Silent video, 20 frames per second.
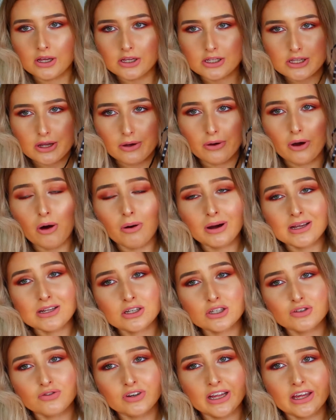So, oh, it
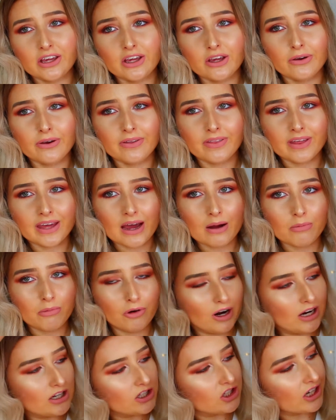looks really cute in the
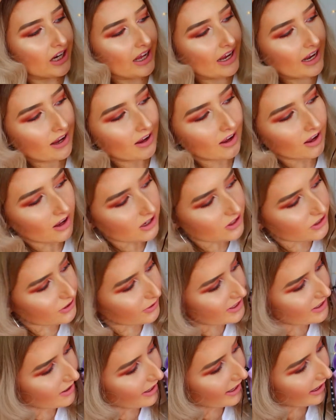camera actually. So
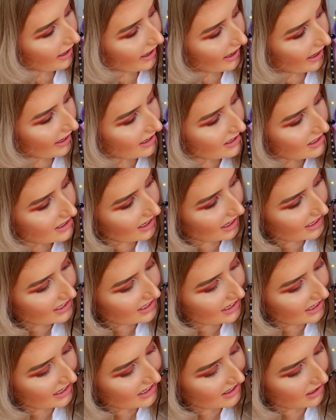it's like a
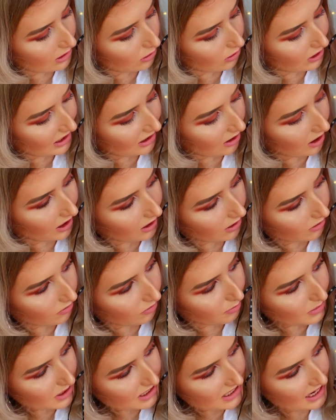satiny, silky kind
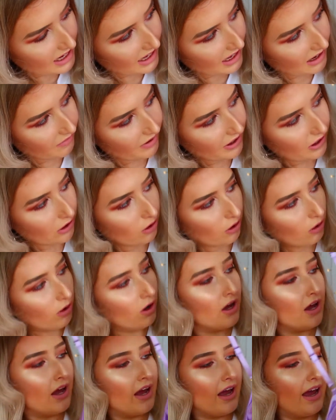of material
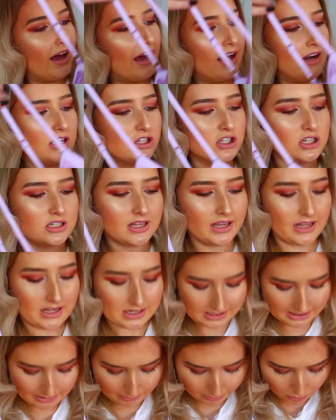and it's just like a
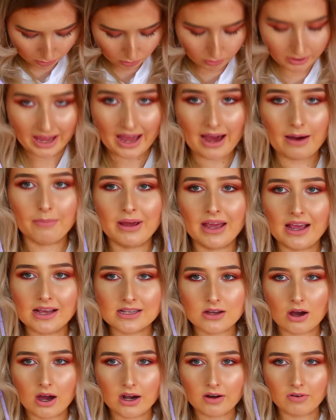simple cami.
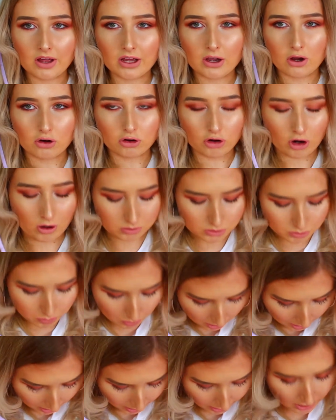It's kind of like a cropped
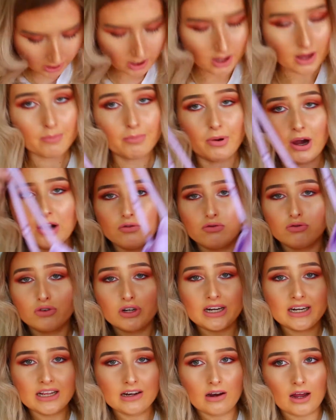one, but I
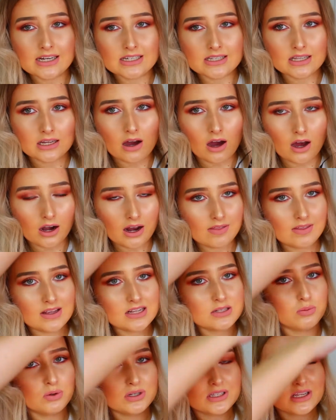really liked the color.
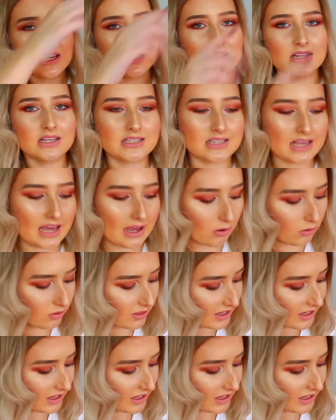This wasn't in the sale.